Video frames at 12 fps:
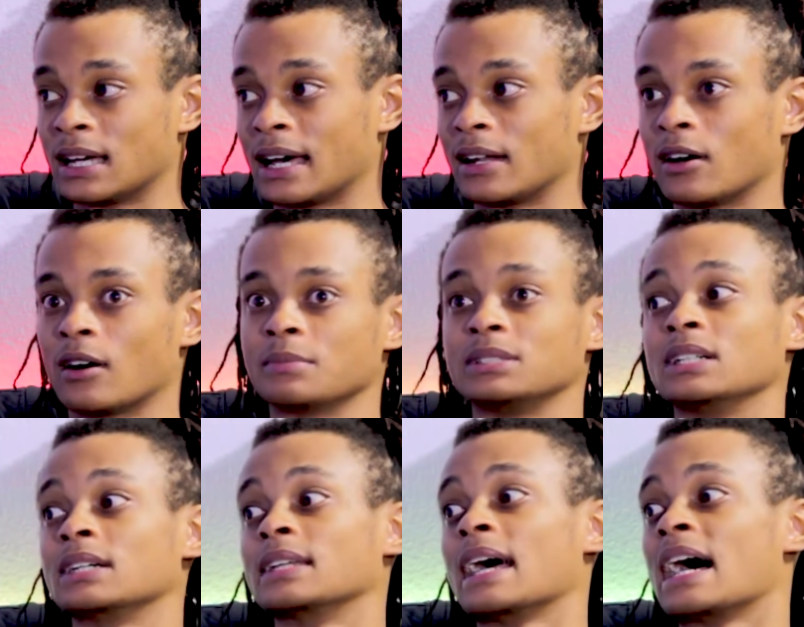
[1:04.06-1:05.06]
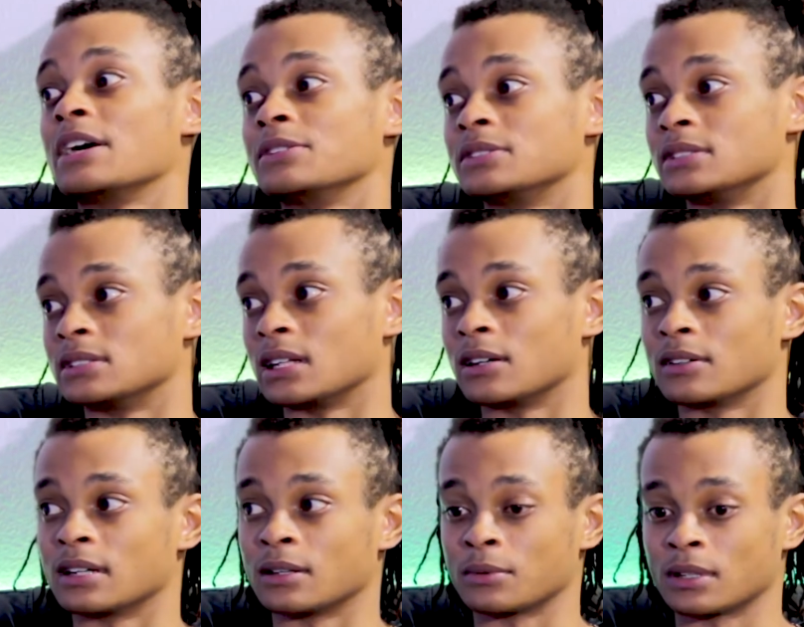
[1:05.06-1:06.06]
not, oh, I'm stuck in the house. It's like,
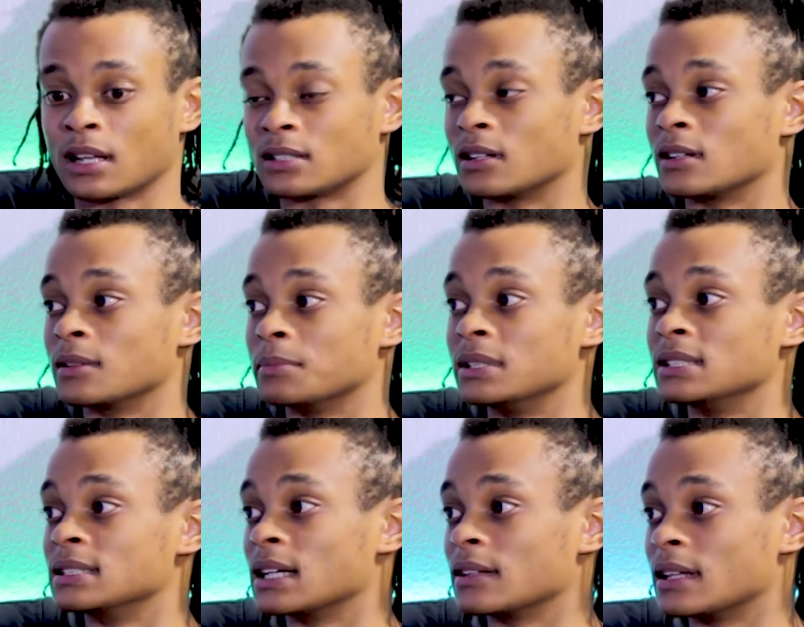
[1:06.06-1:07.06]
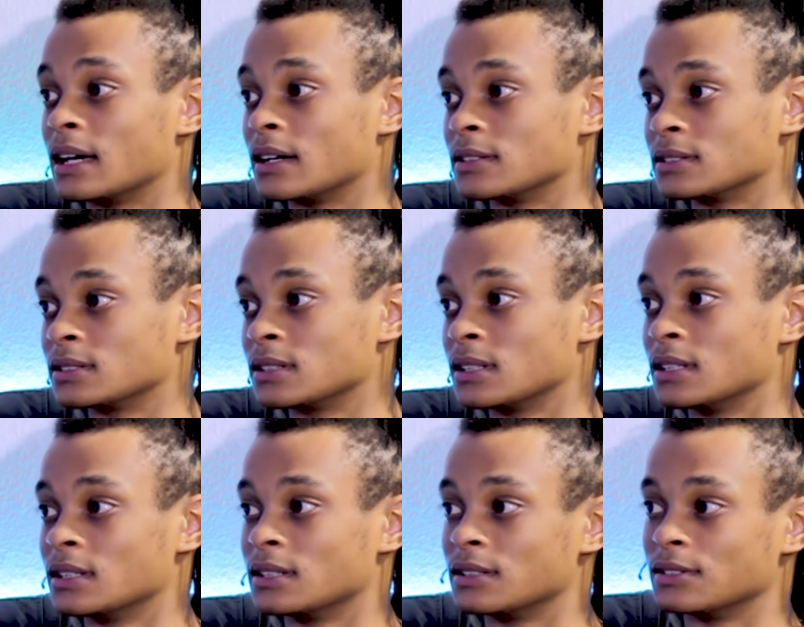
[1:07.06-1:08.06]
okay, well, I started a business out the house,
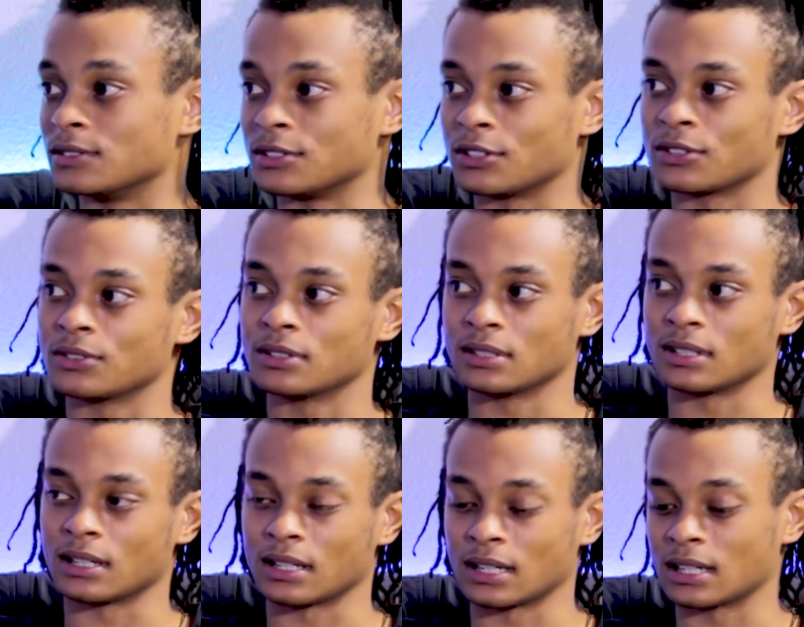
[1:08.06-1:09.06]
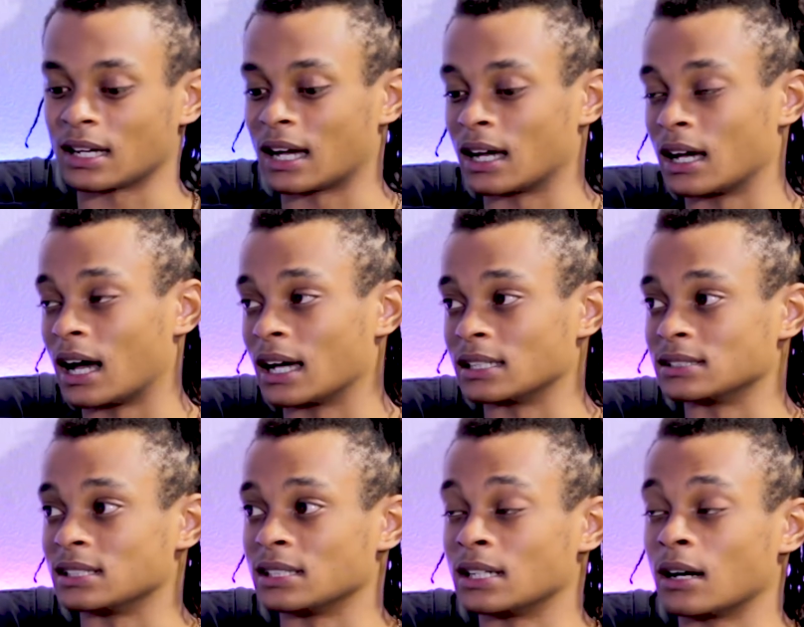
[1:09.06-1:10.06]
you know? I
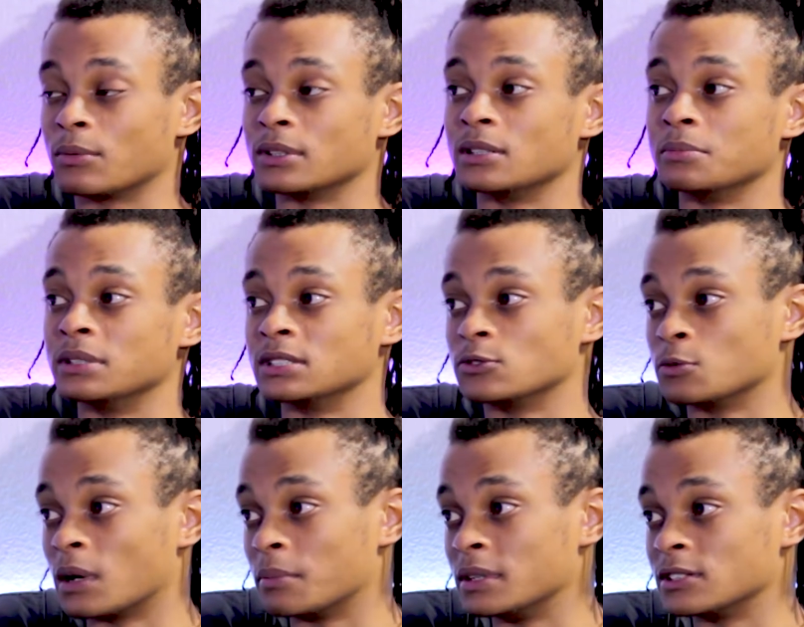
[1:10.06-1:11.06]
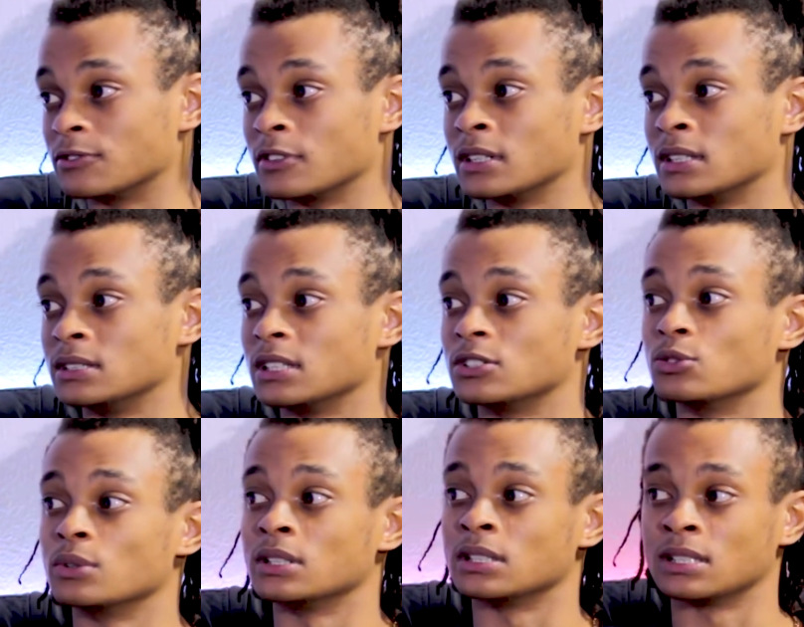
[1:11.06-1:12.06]
can say that I went into business with my best friend at
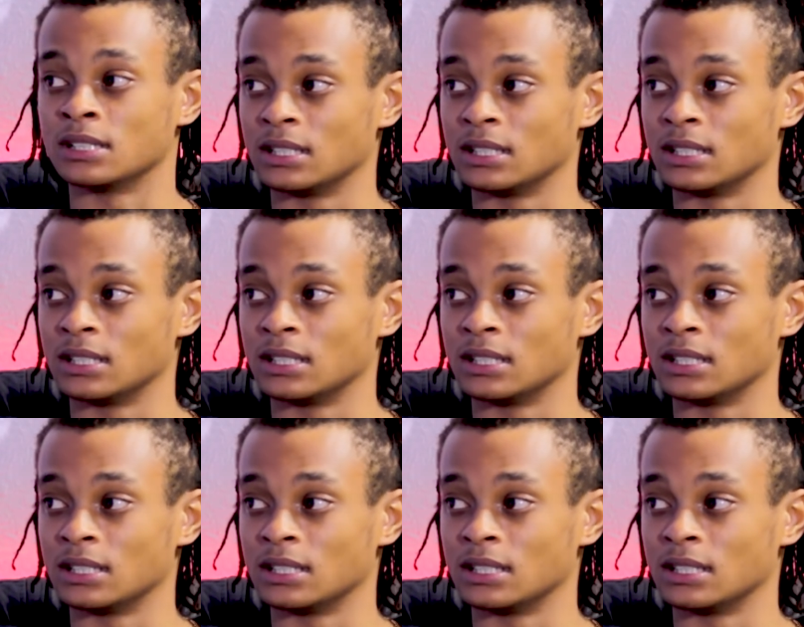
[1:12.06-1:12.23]
20.